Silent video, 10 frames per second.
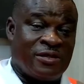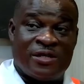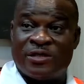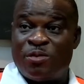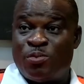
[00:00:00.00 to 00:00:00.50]

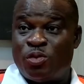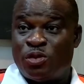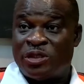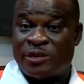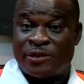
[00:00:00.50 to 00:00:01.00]
as I may
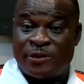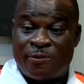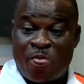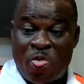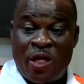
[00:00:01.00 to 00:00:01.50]
put it.
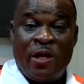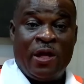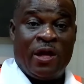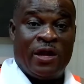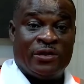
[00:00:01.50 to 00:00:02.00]

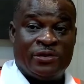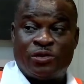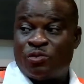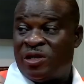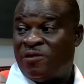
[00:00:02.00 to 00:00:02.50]

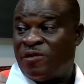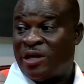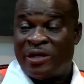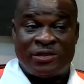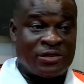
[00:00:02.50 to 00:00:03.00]
And we
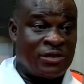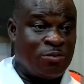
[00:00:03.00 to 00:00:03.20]
divided